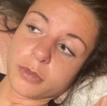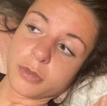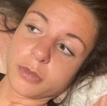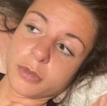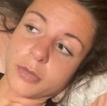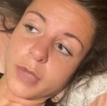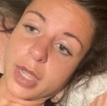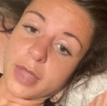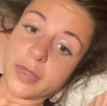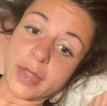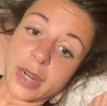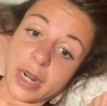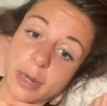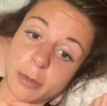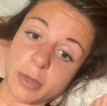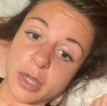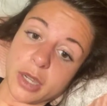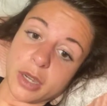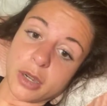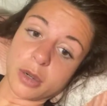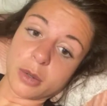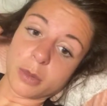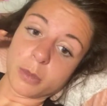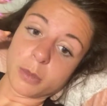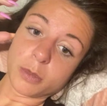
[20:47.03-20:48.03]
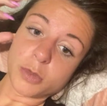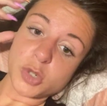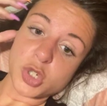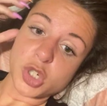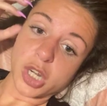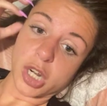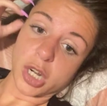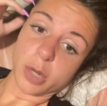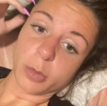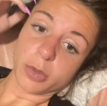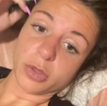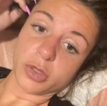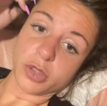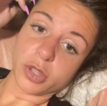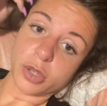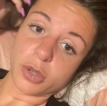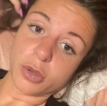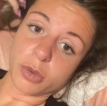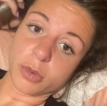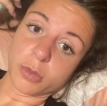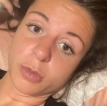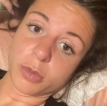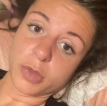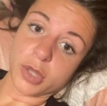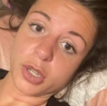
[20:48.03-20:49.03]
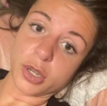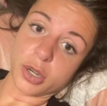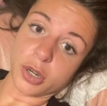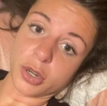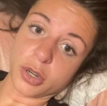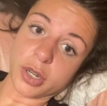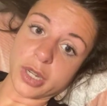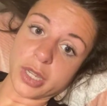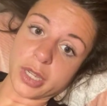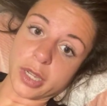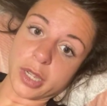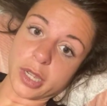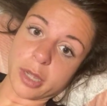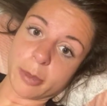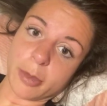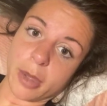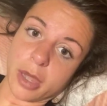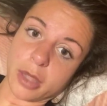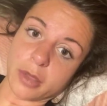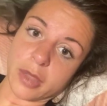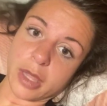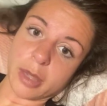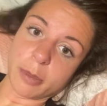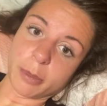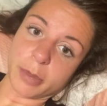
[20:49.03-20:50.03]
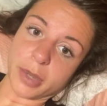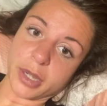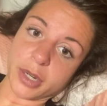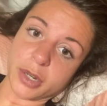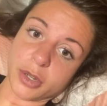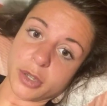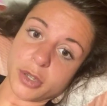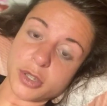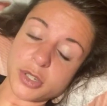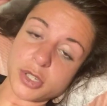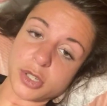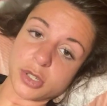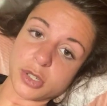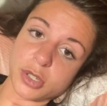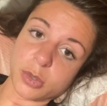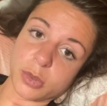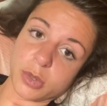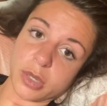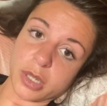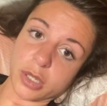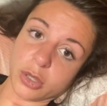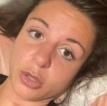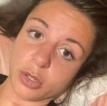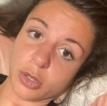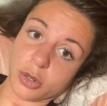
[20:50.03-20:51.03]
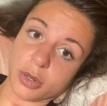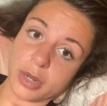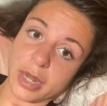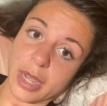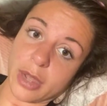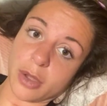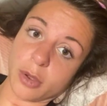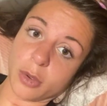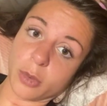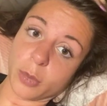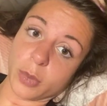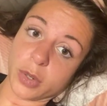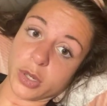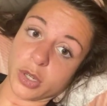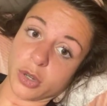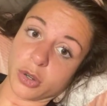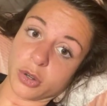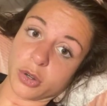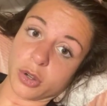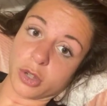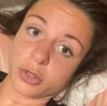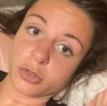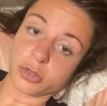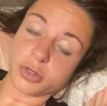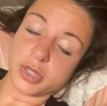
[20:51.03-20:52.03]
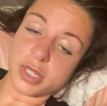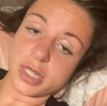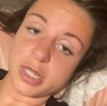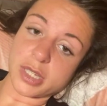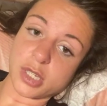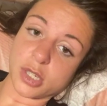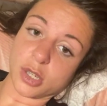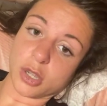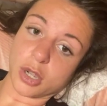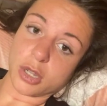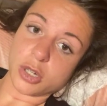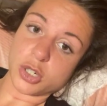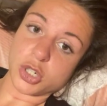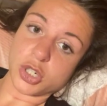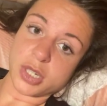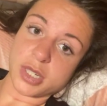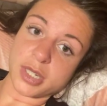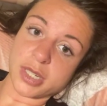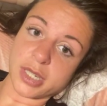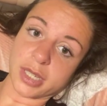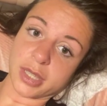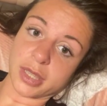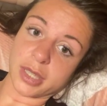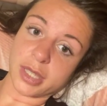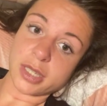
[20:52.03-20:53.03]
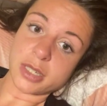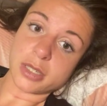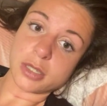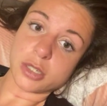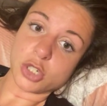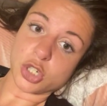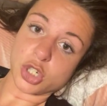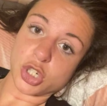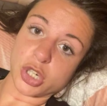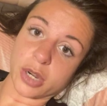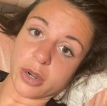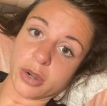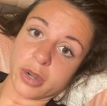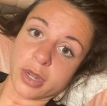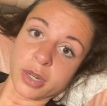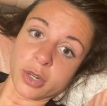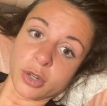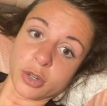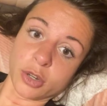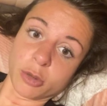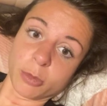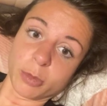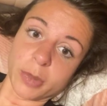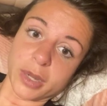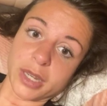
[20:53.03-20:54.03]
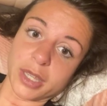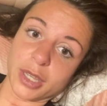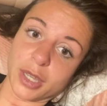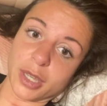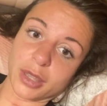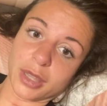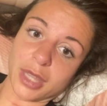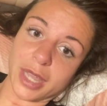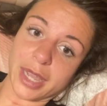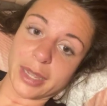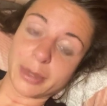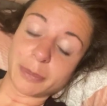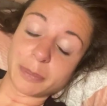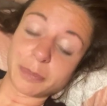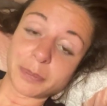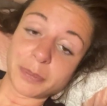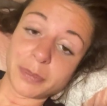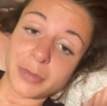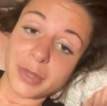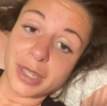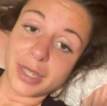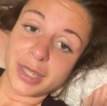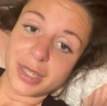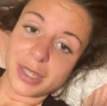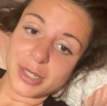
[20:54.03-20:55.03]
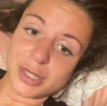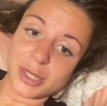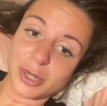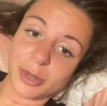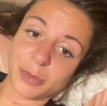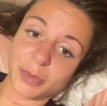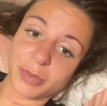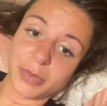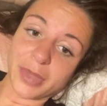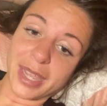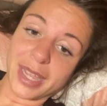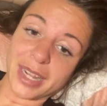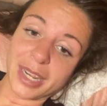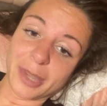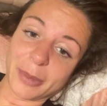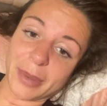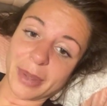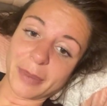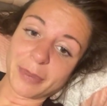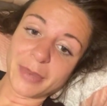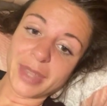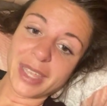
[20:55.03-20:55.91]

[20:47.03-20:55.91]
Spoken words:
then I'm here sharing with you the Earn Income Online Bundle, so you can learn how, when you're in altered states of consciousness like this, to share it and earn money online. So anyway,